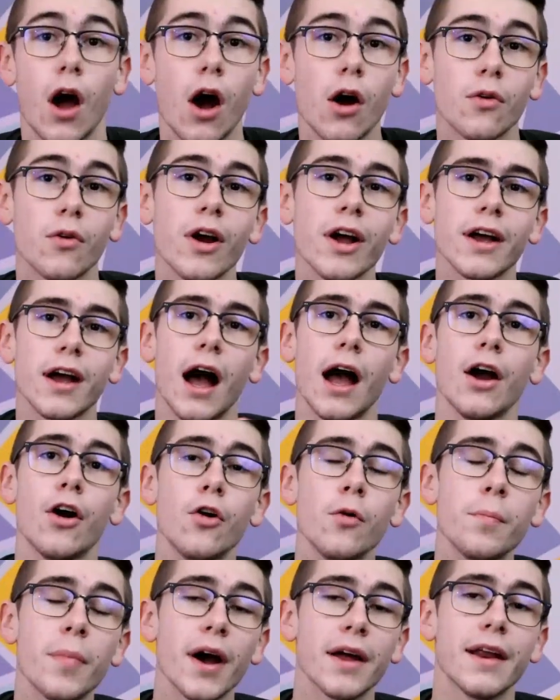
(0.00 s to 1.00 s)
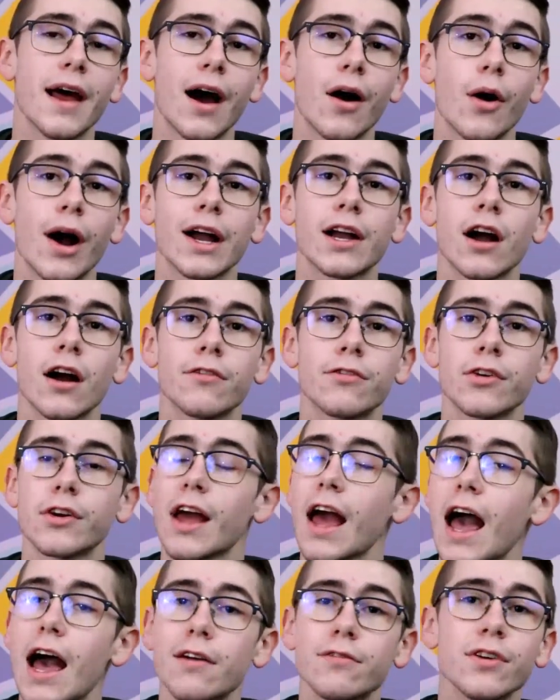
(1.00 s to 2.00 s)
alright, I hope by now I
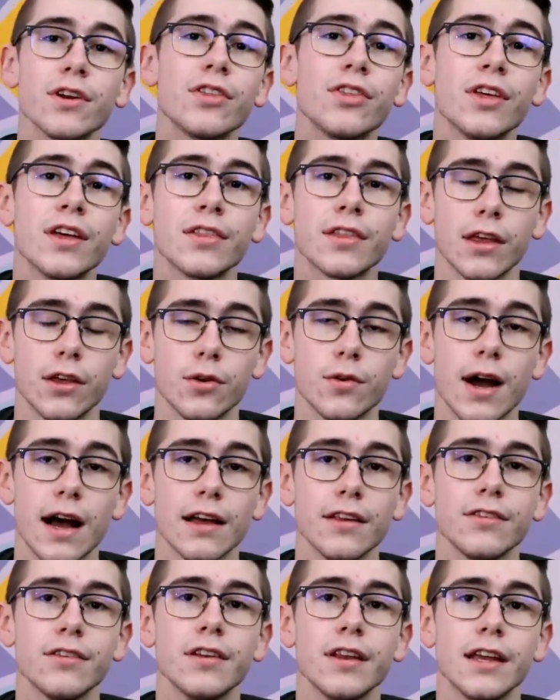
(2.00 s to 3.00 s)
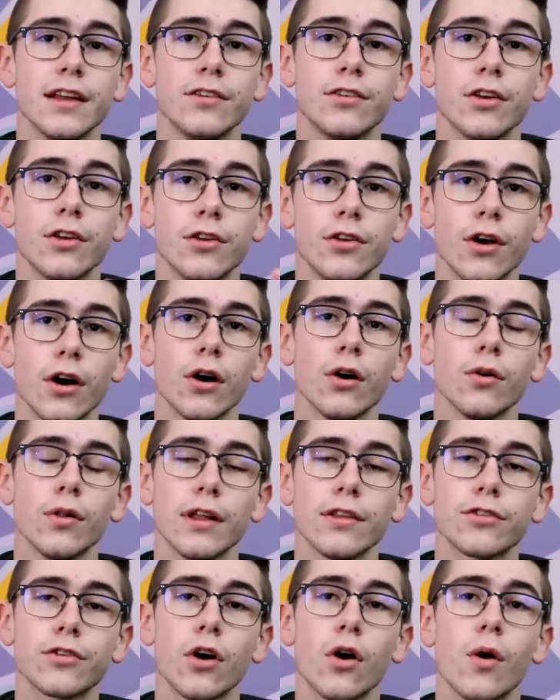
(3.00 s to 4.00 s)
covered everything that you guys need to know.
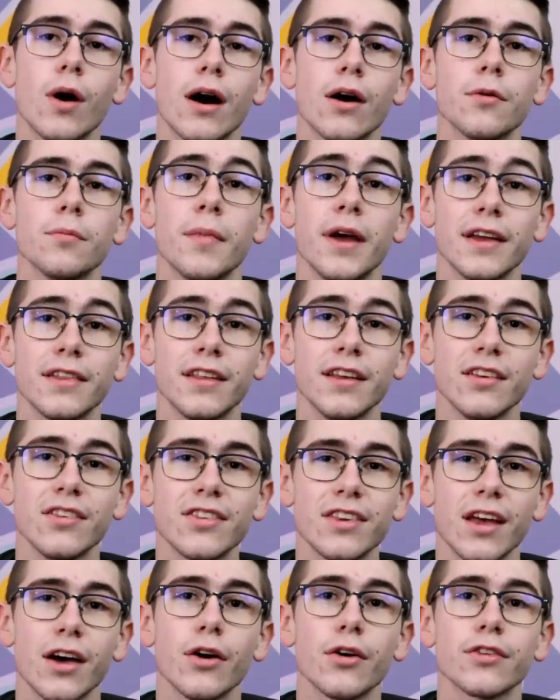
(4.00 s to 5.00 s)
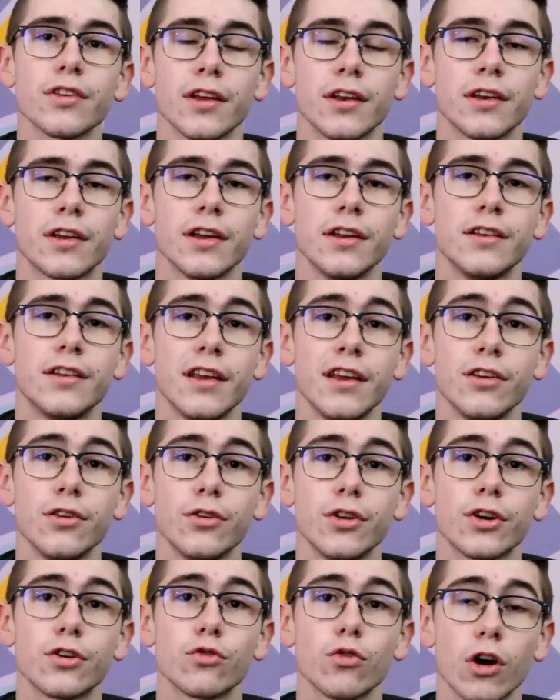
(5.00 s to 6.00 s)
Let's go out and make these sales and continue
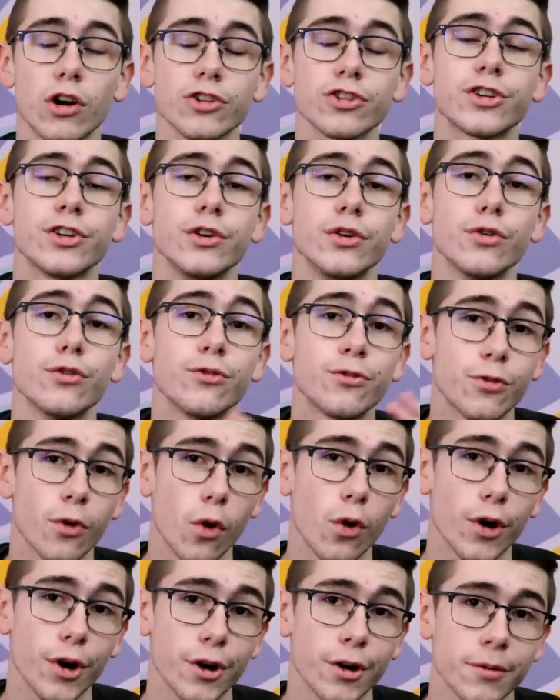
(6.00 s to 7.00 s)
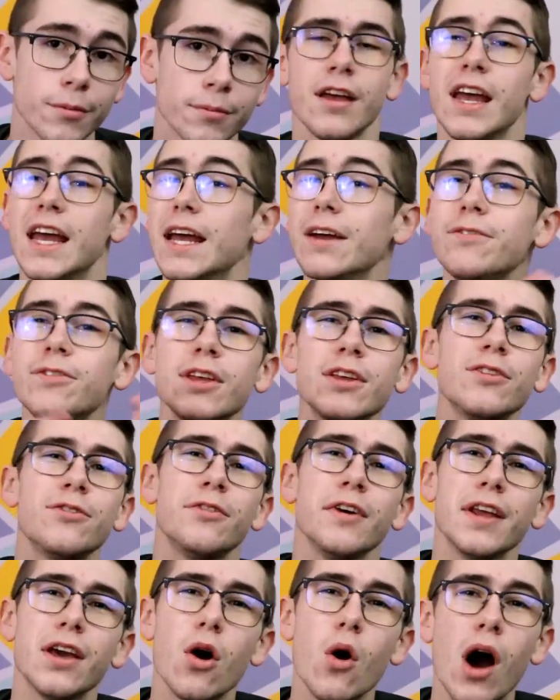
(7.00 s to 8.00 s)
to crush Q4. If this
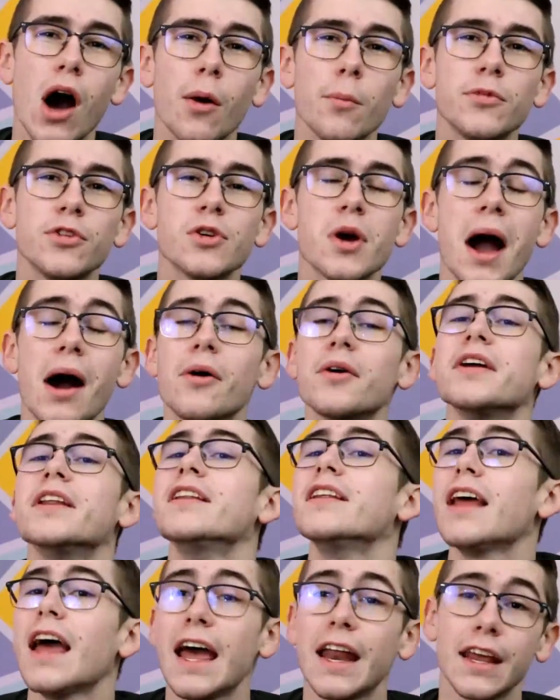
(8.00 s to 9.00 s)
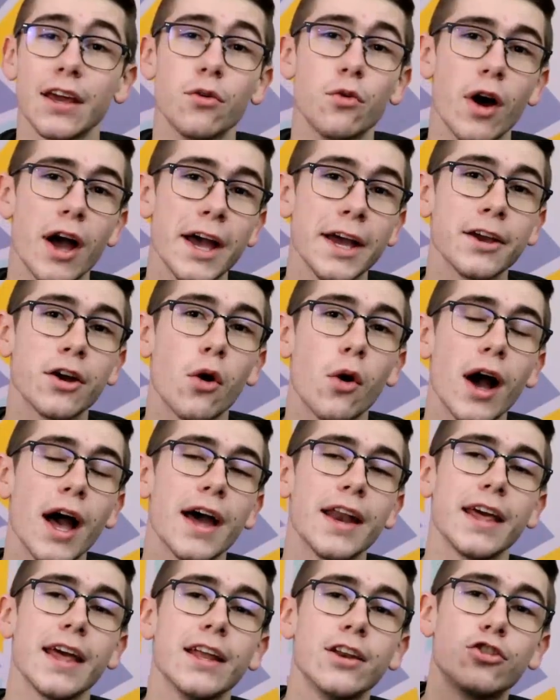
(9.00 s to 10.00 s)
video helped you out in any way, go
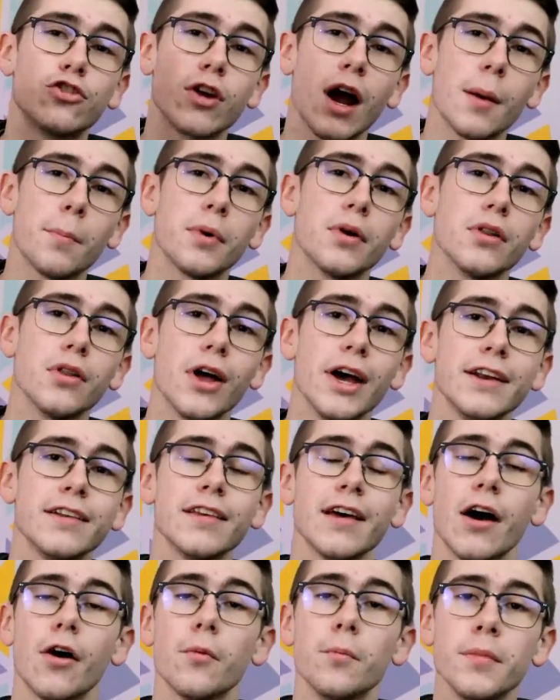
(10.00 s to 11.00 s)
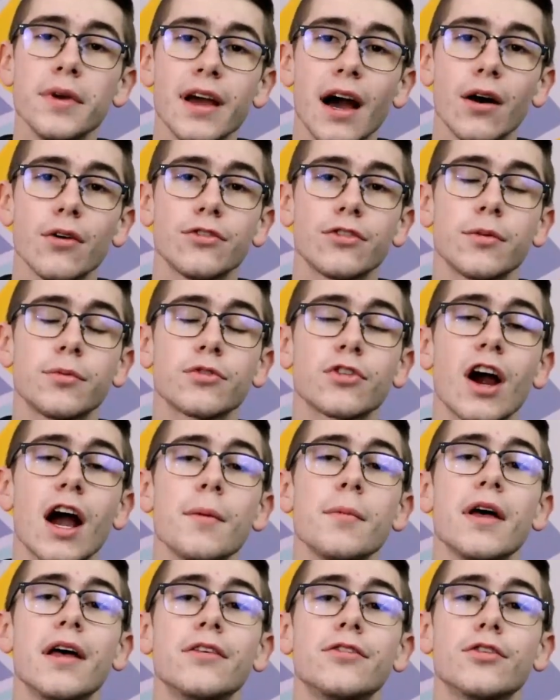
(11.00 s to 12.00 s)
ahead and drop a like to help me out and
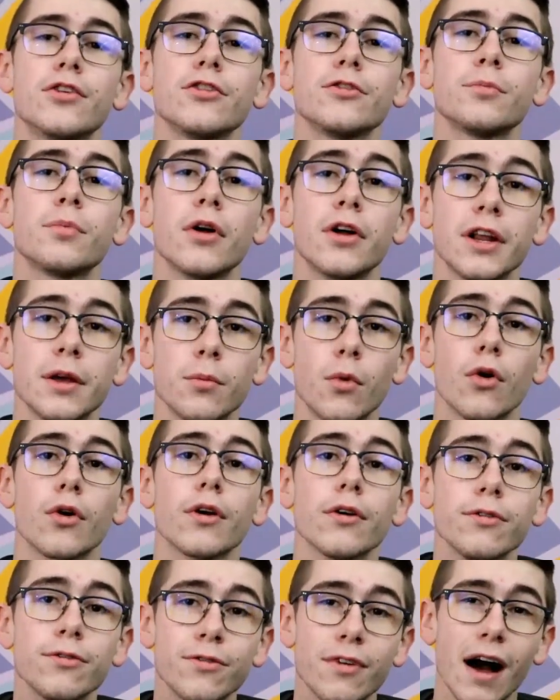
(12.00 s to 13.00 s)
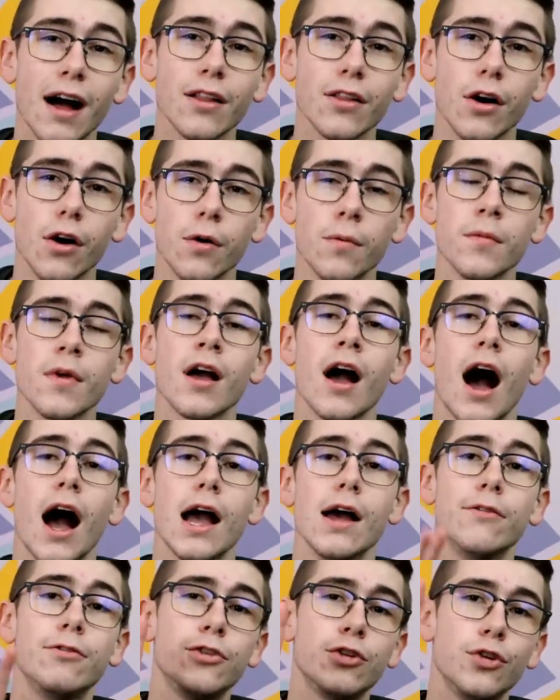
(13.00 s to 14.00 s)
subscribe, as there's plenty more to follow.
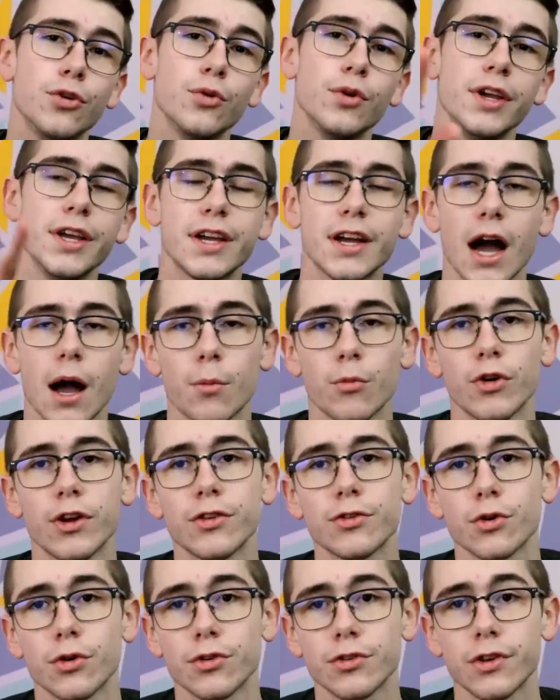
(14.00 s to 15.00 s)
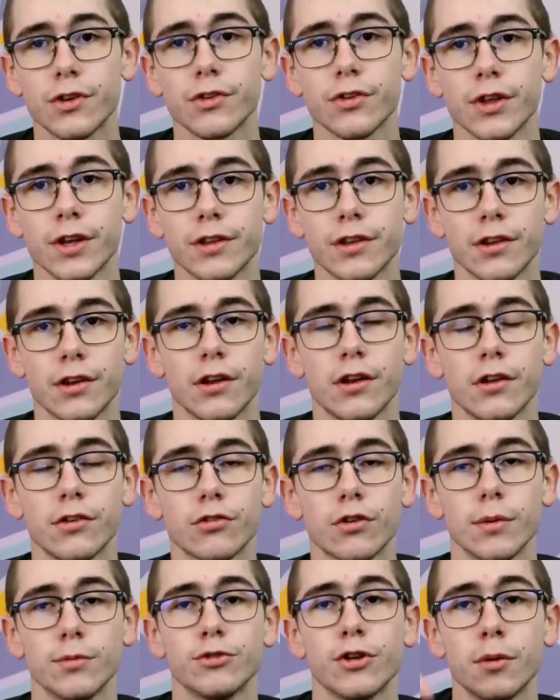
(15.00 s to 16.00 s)
I have 2 ecom resources linked in the
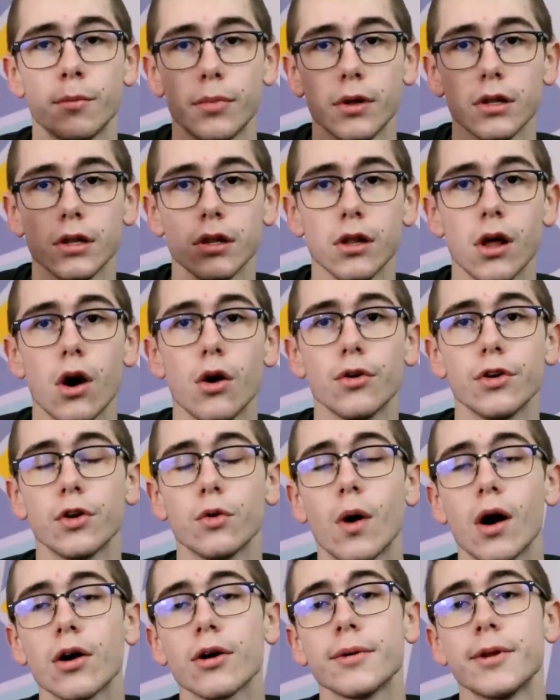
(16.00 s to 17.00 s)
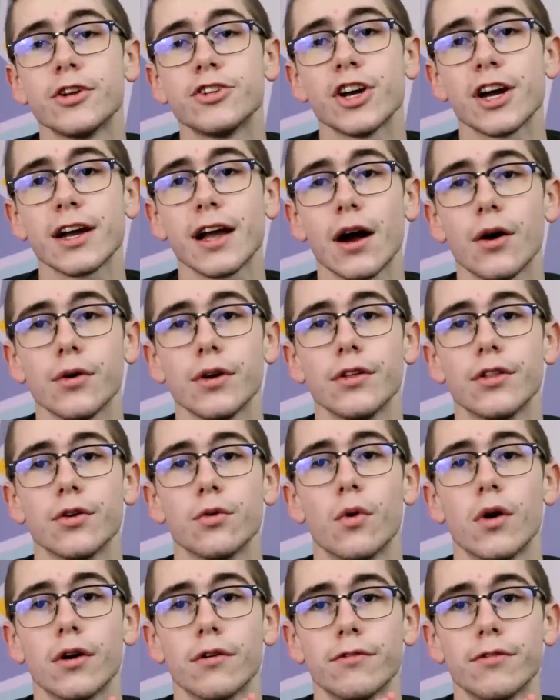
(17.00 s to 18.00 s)
description below. You're welcome to check out either
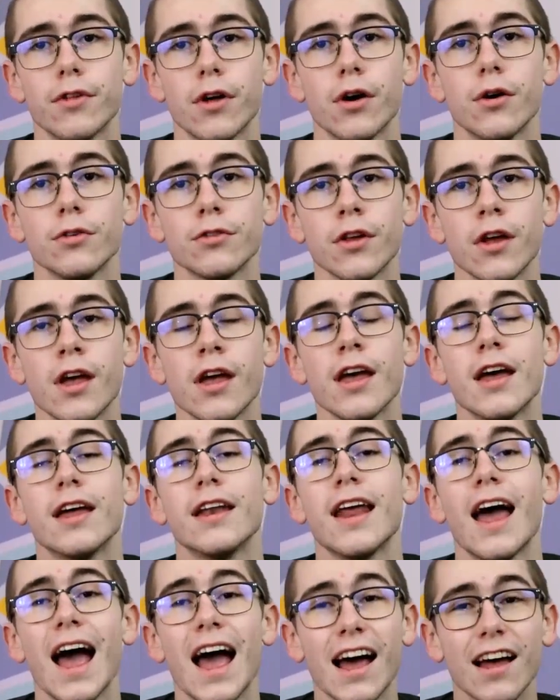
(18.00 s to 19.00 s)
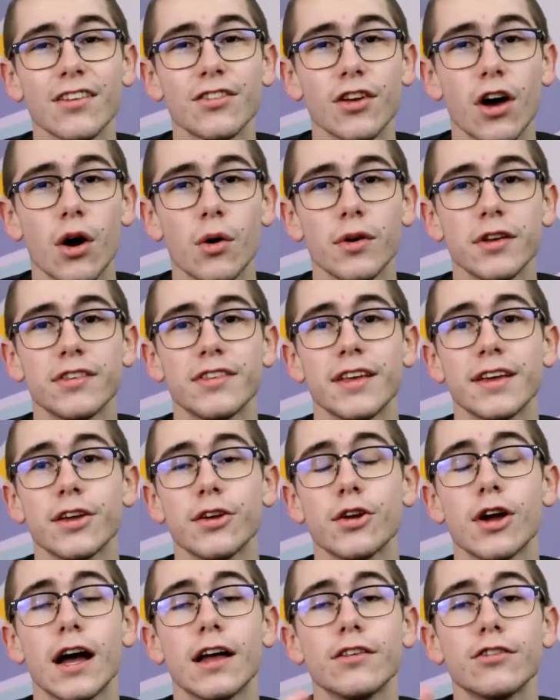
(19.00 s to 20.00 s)
one of those. And as always, thank
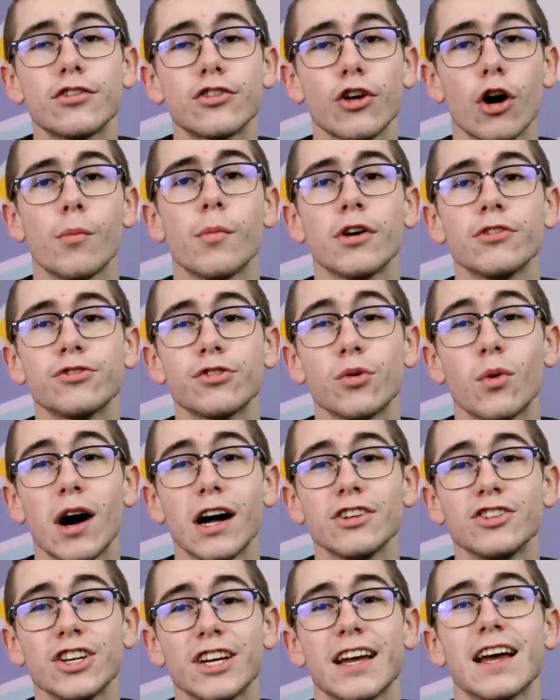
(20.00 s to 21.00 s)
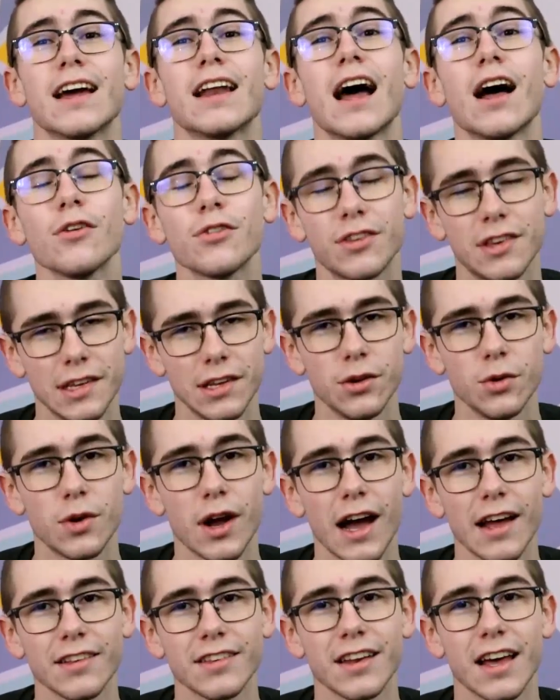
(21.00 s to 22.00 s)
you guys so much for watching, and I'll see you
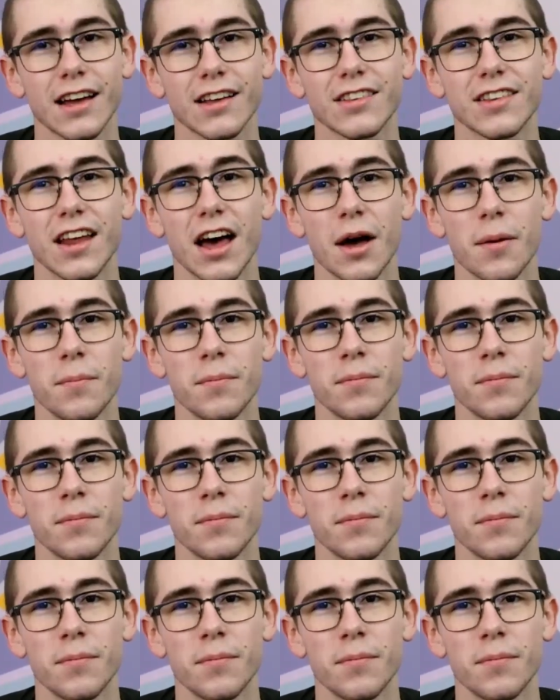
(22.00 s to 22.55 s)
guys next time.